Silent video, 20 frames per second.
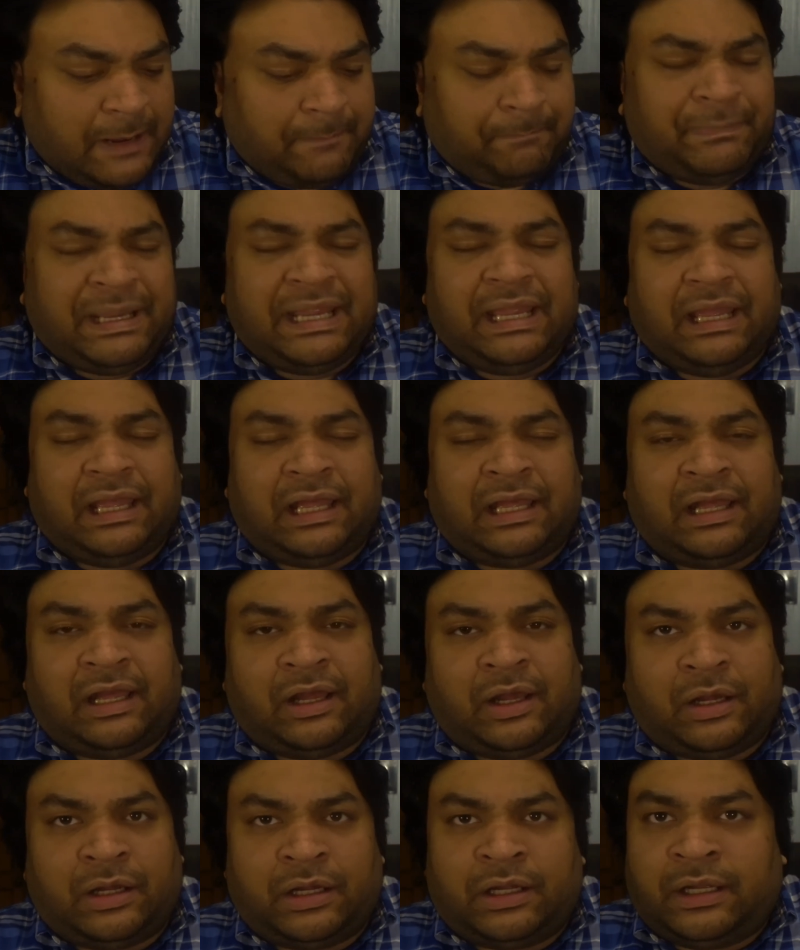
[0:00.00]

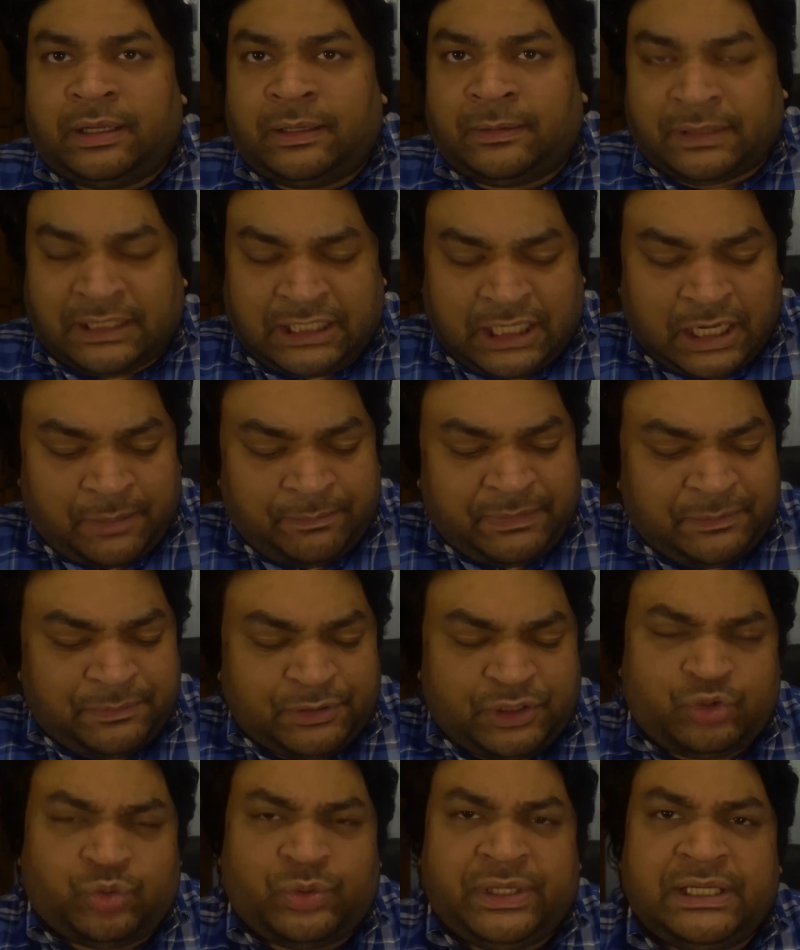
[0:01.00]
come in
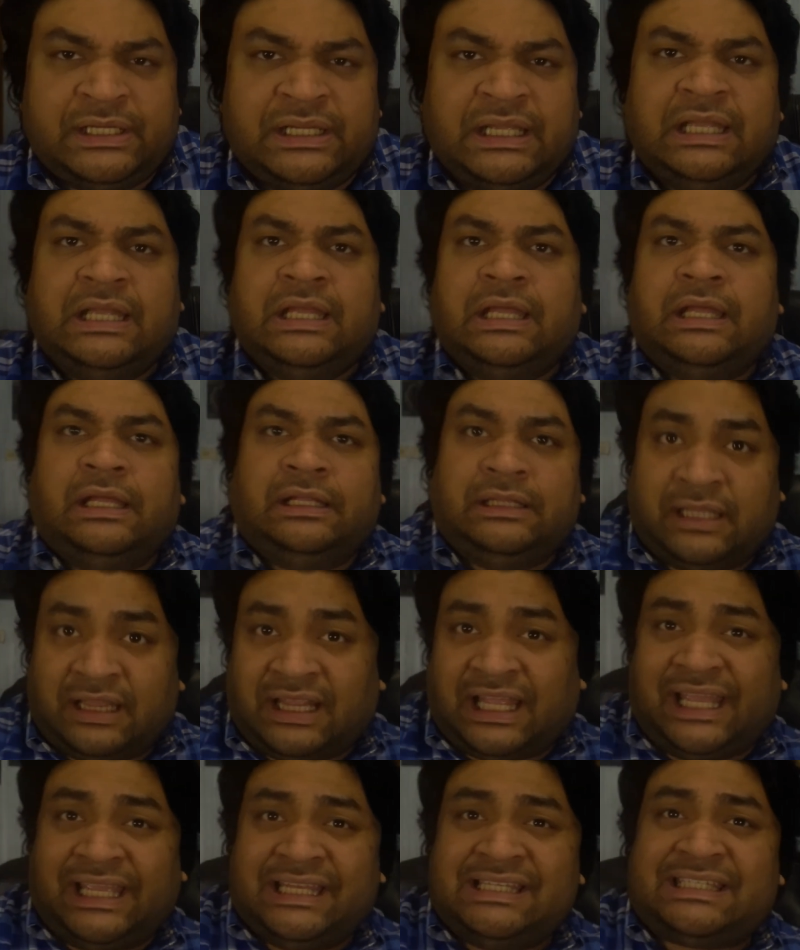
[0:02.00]
between the
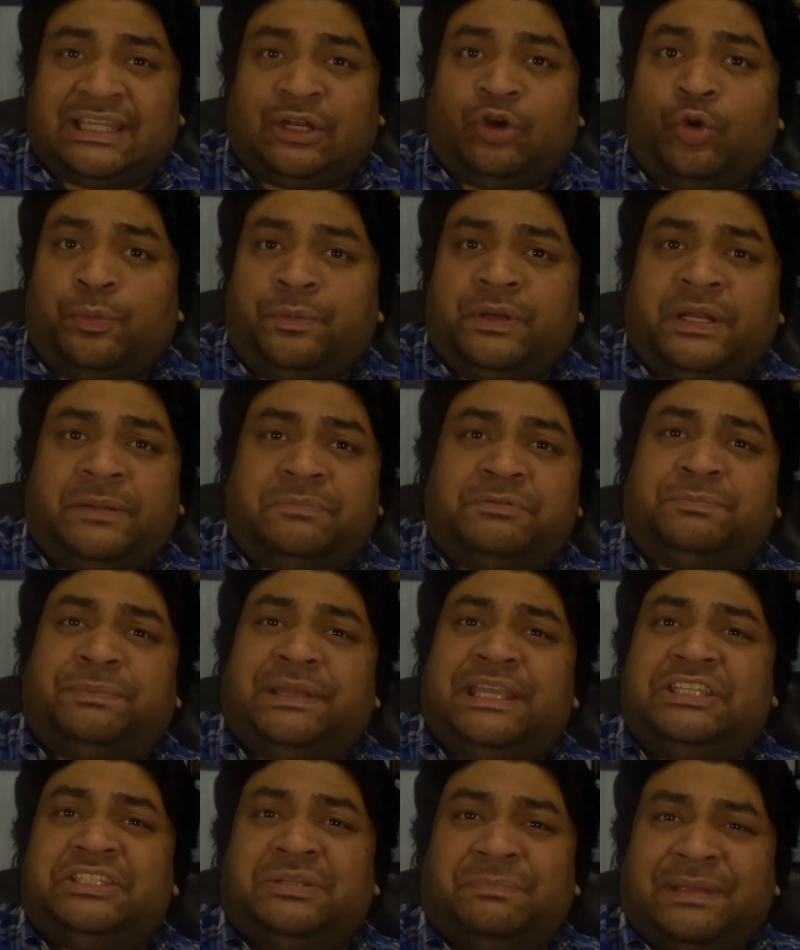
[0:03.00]
lines and open up
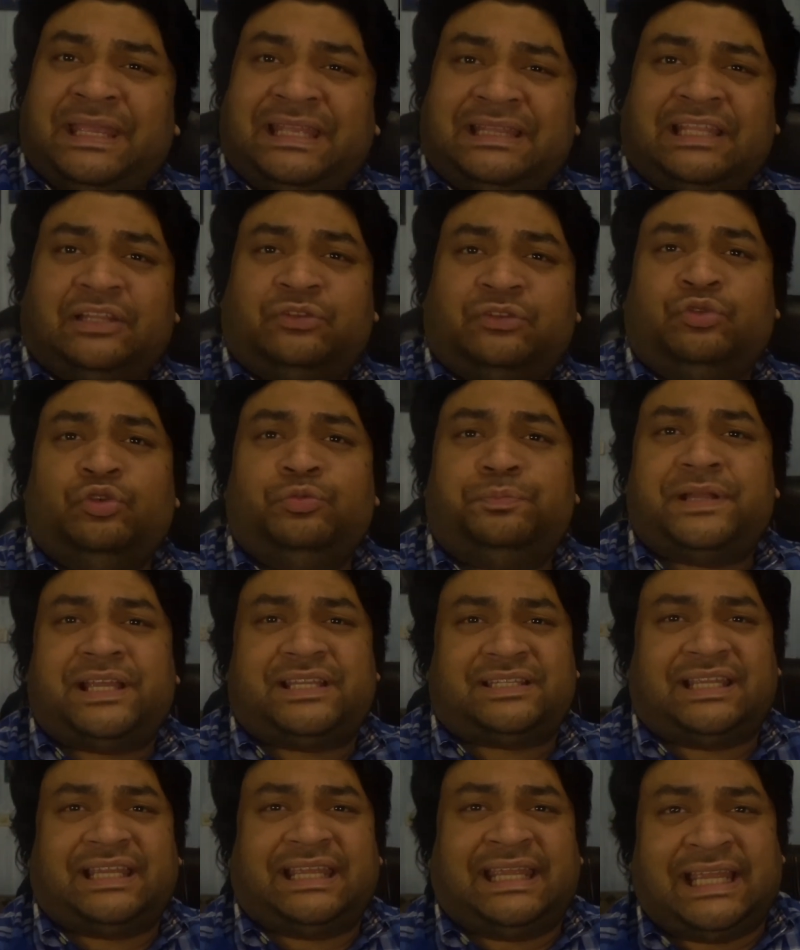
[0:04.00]
space to make that through
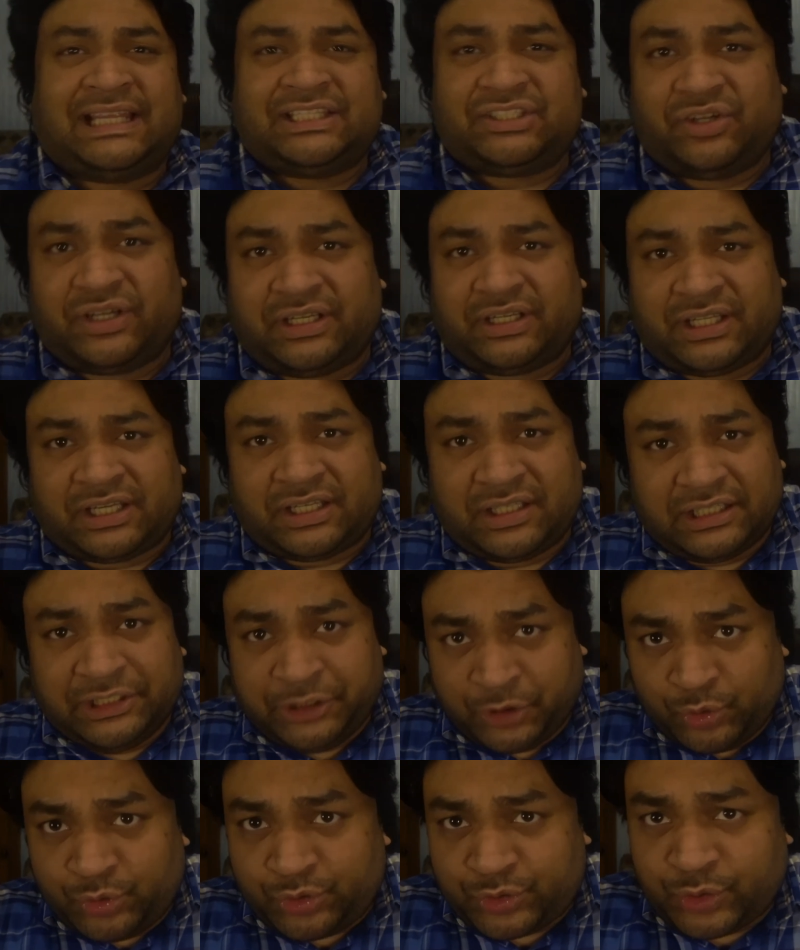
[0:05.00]
pass like Hazard
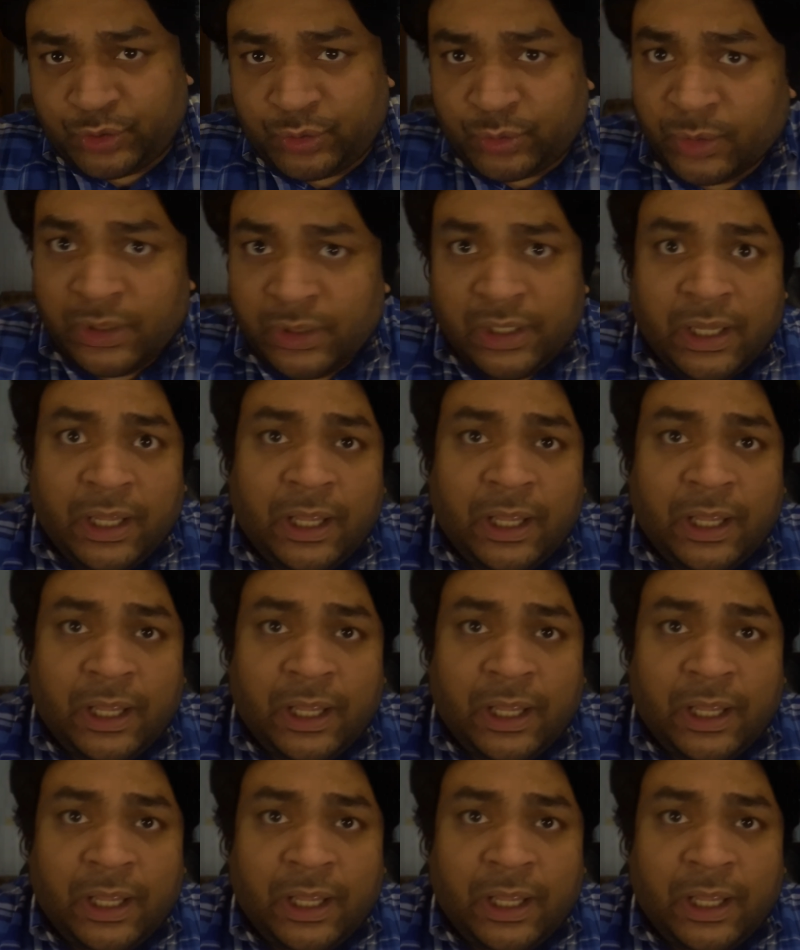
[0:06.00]
used to.